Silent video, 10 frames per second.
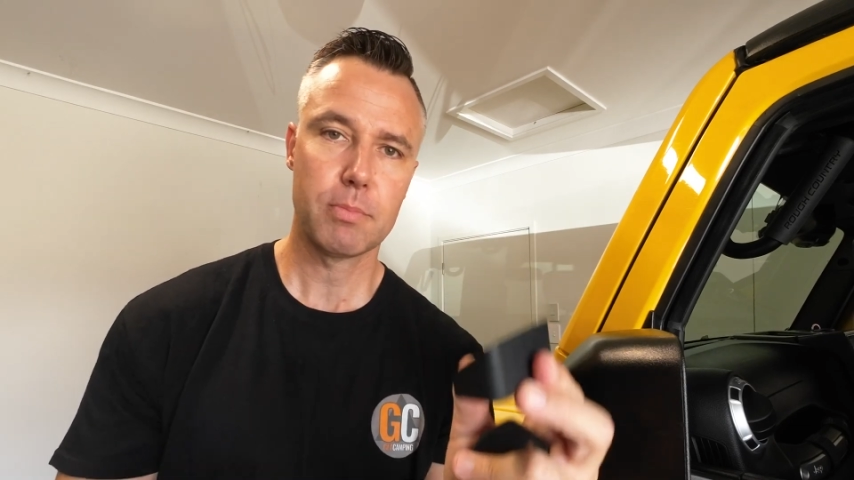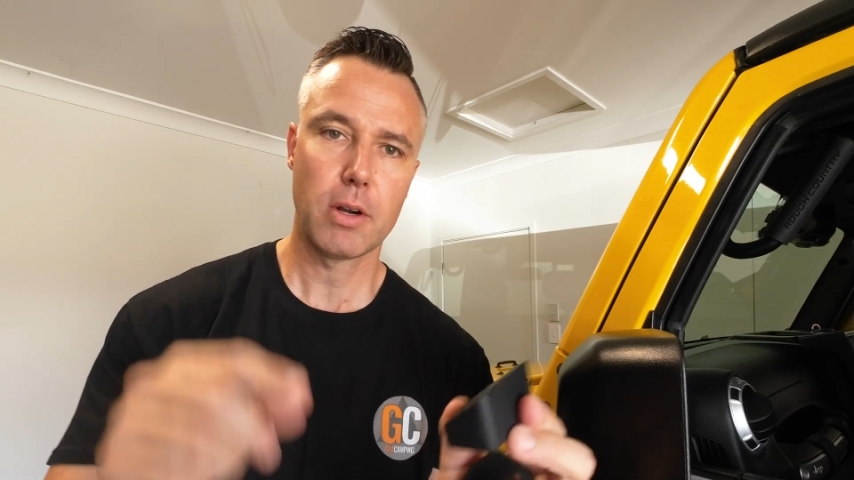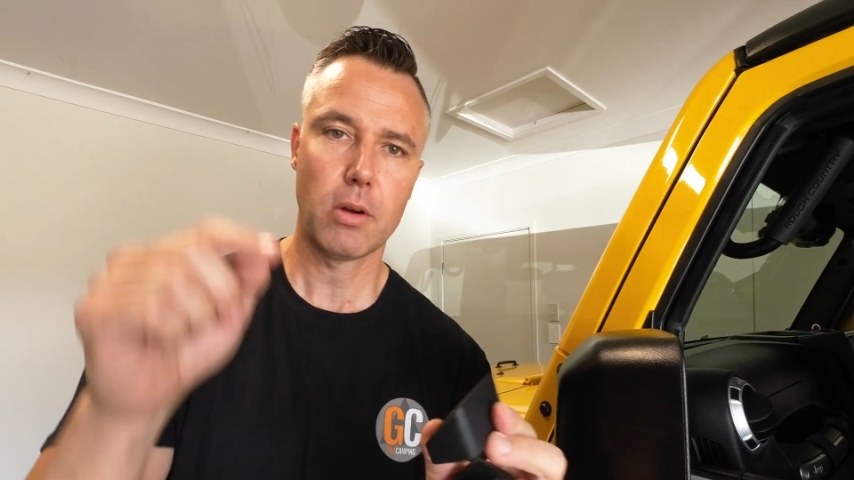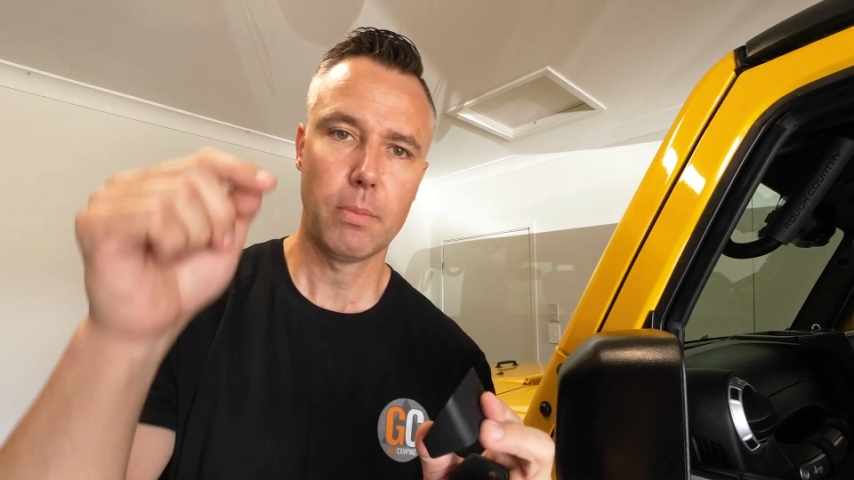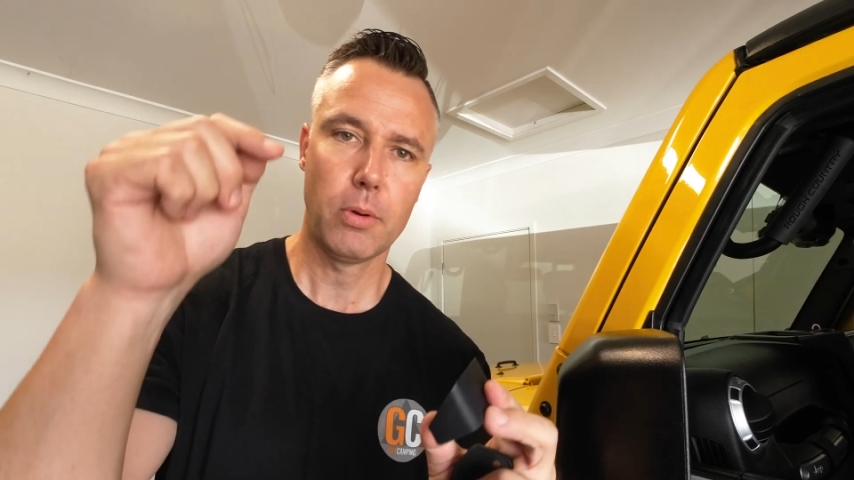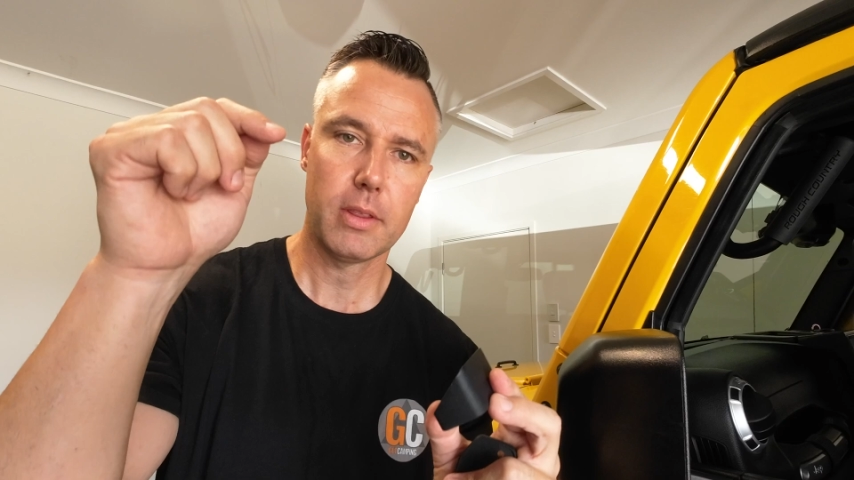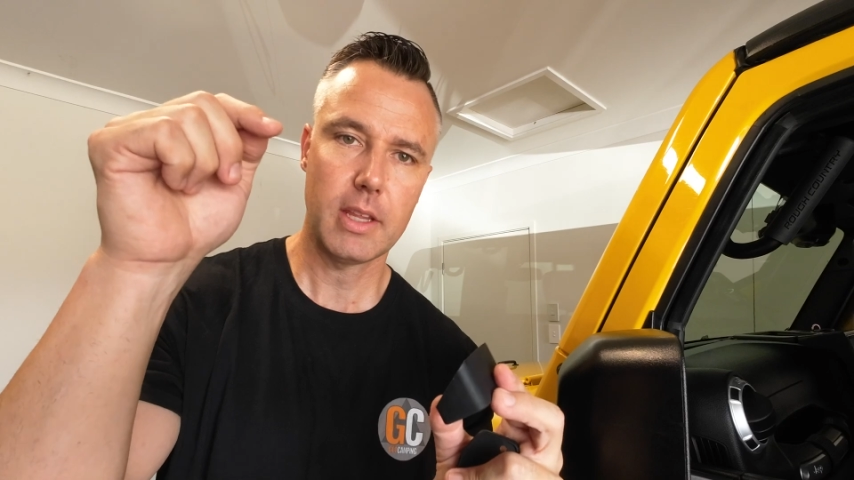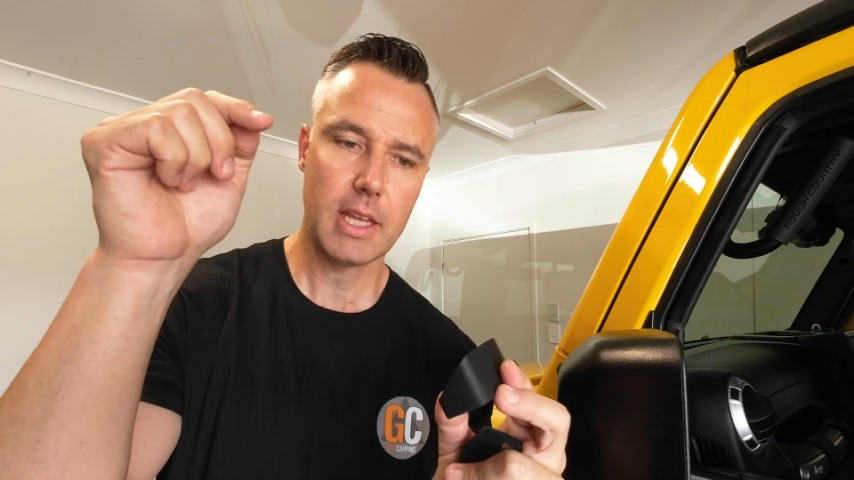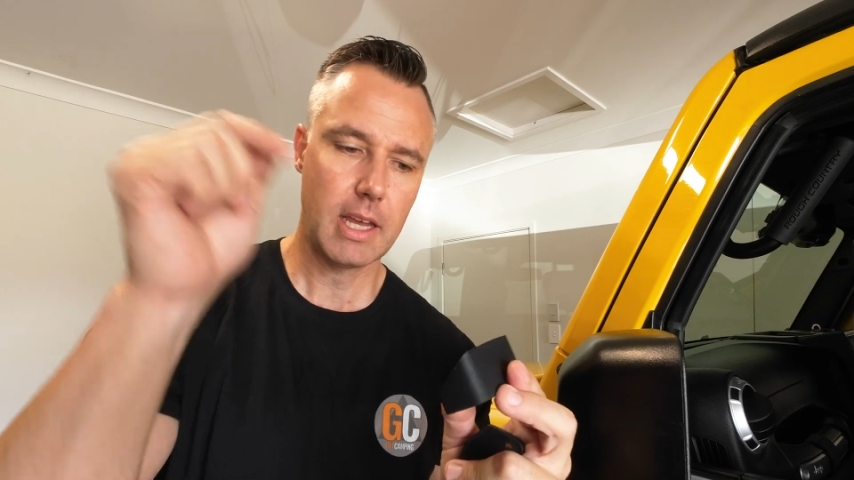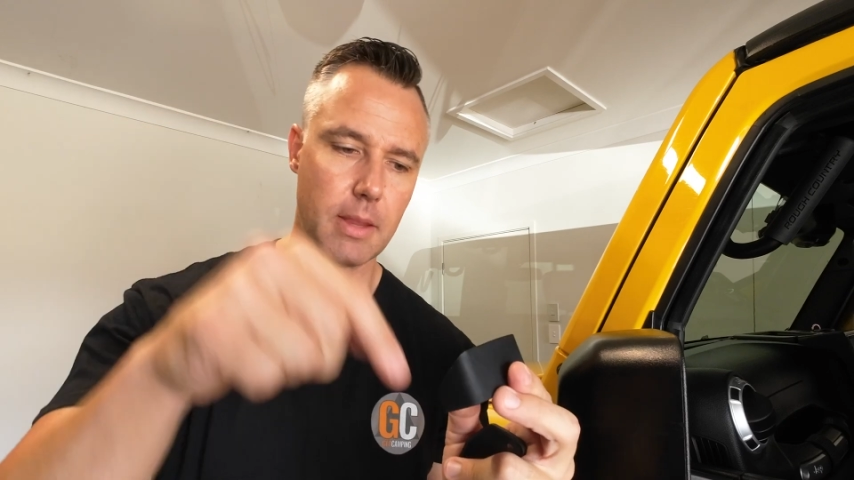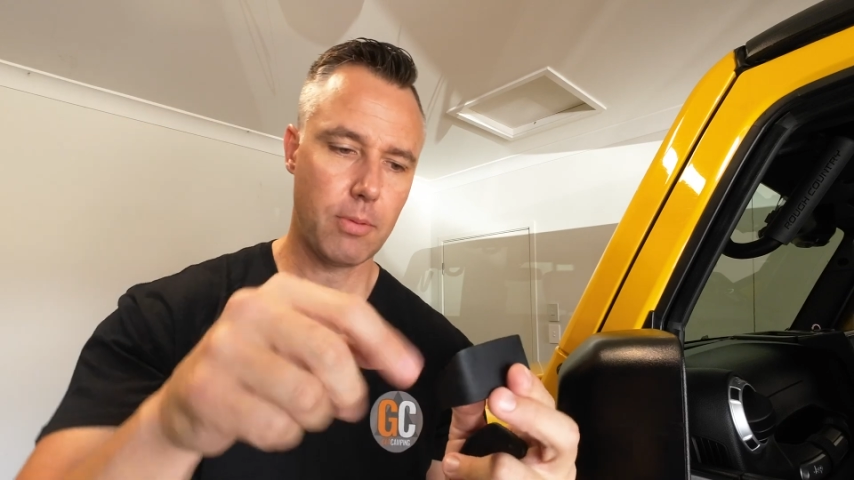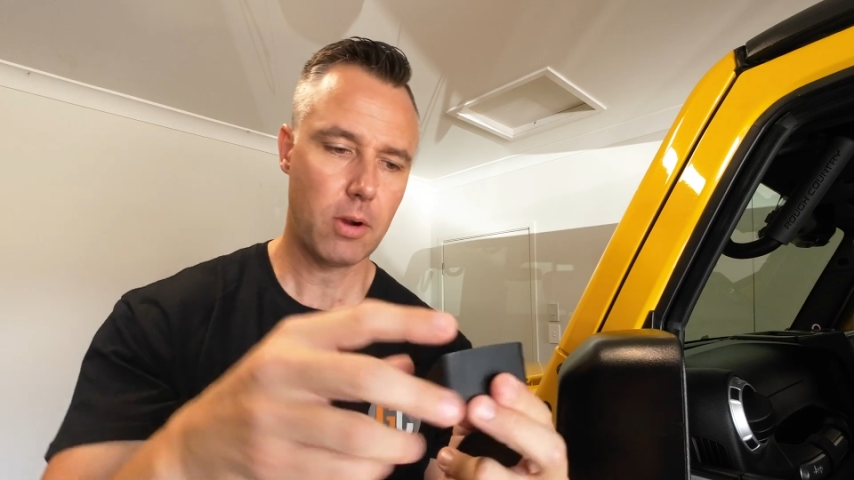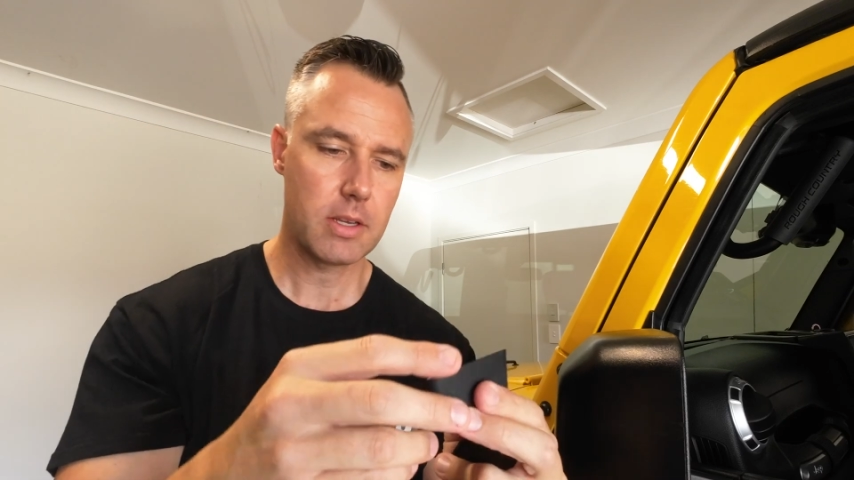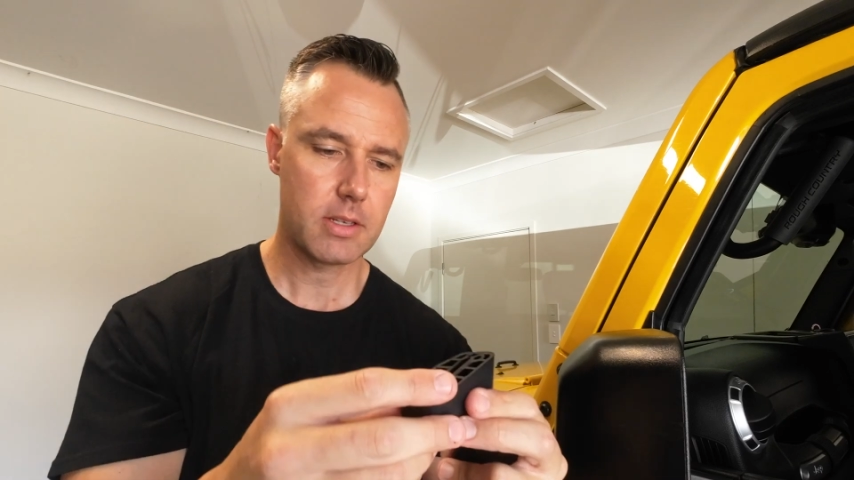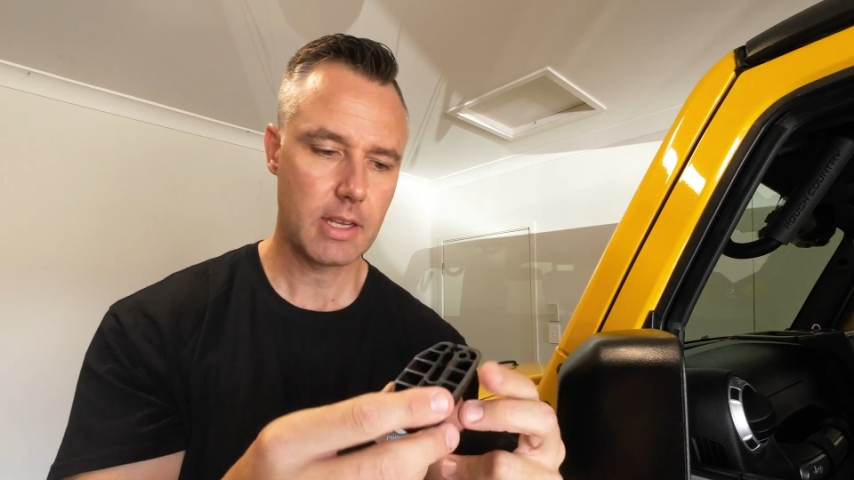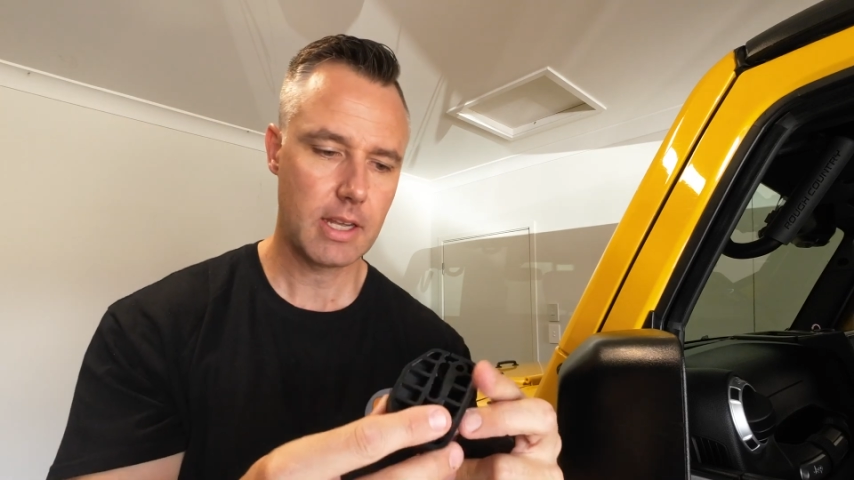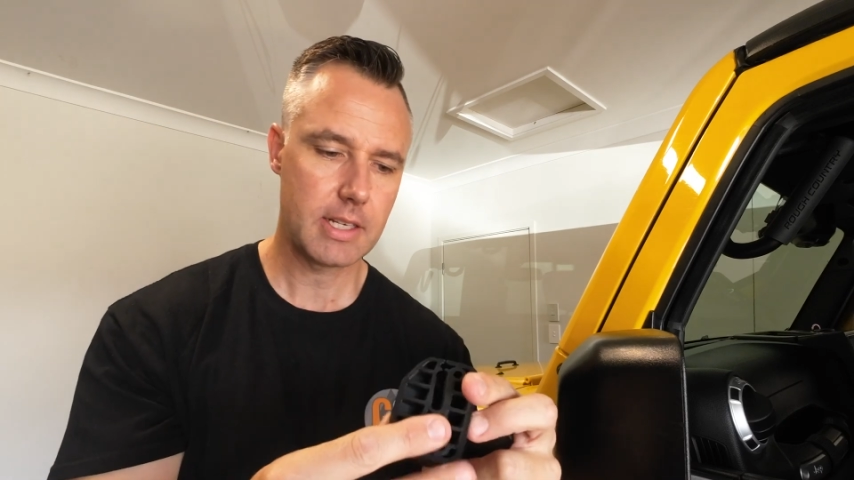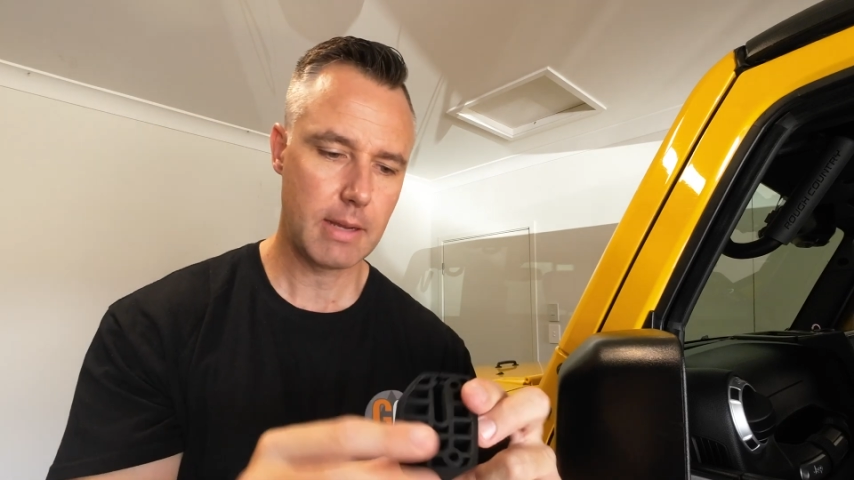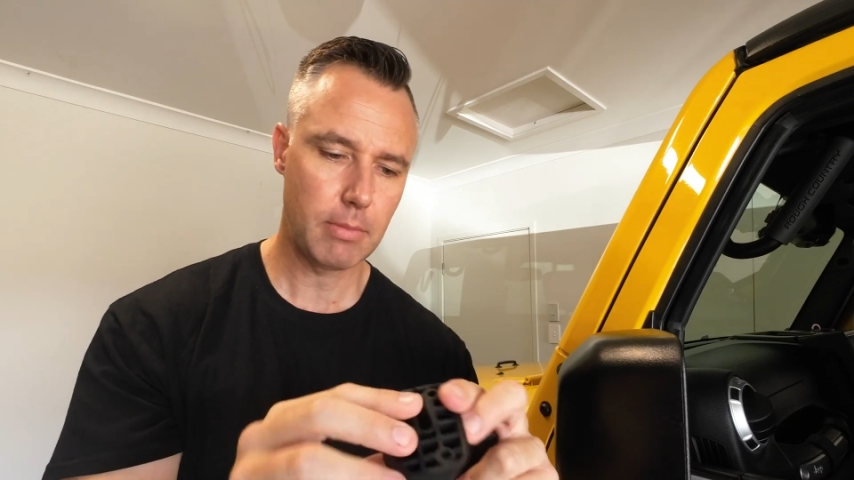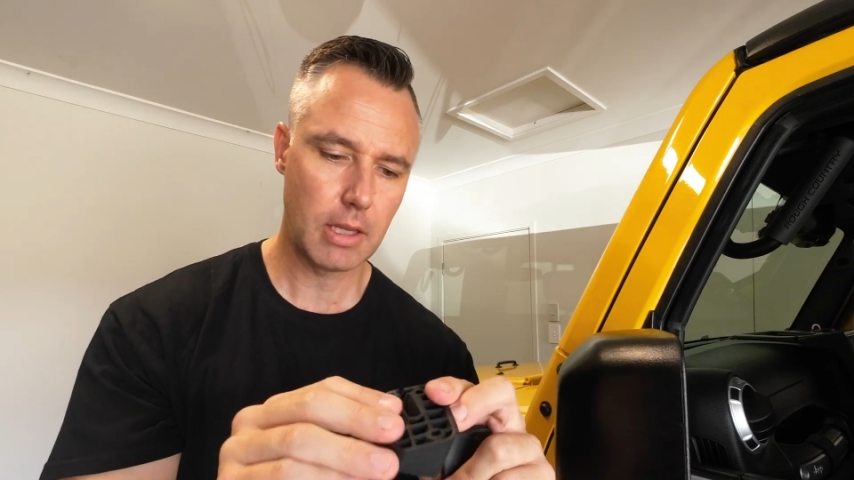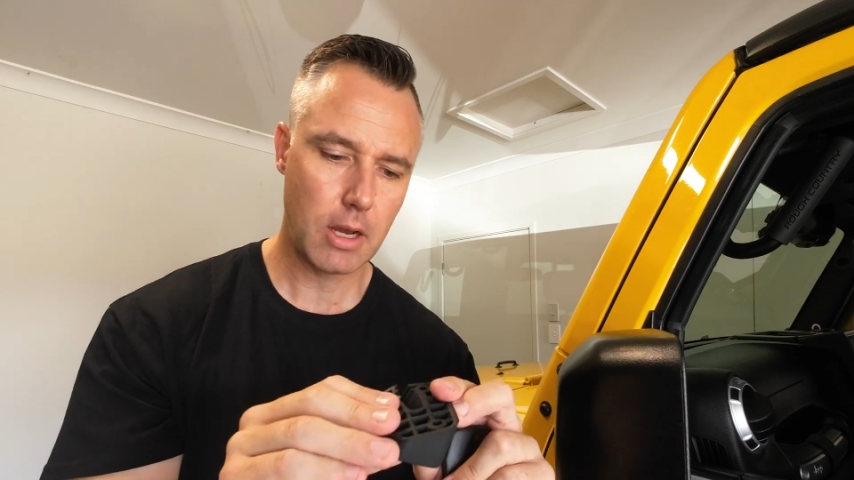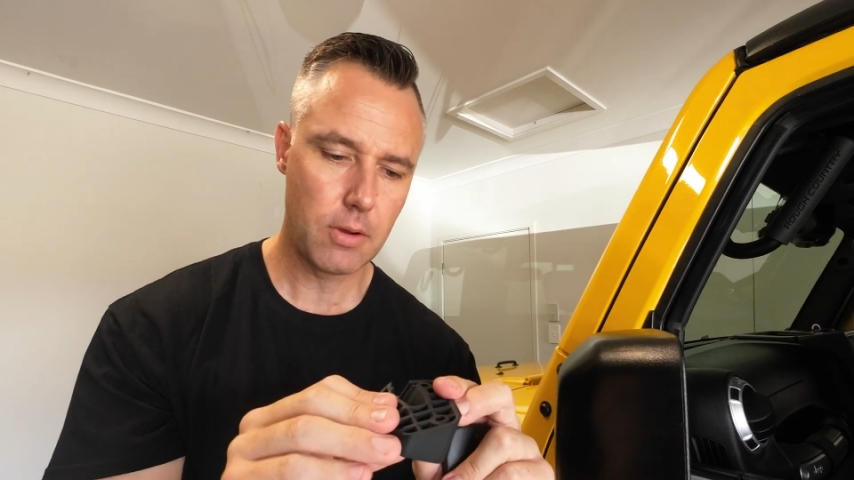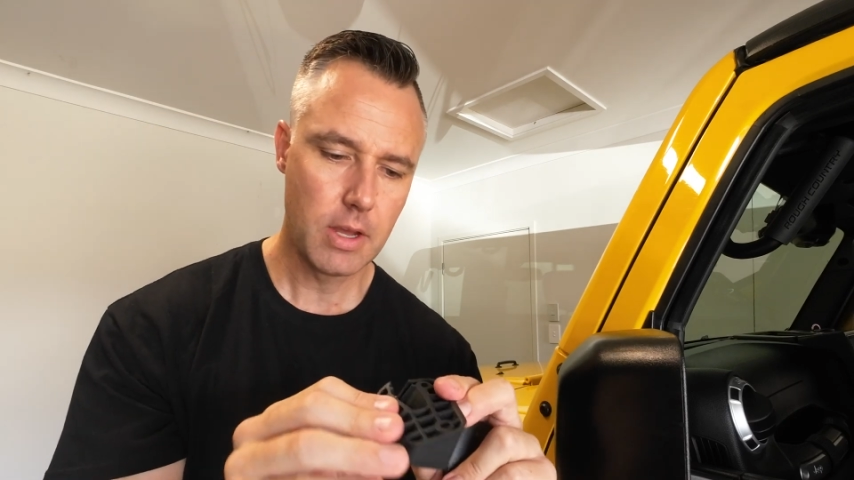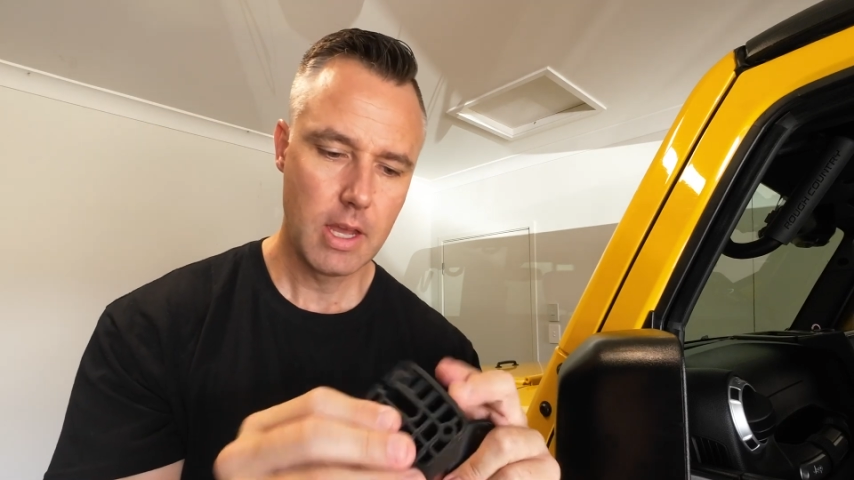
but I'll put the price down below.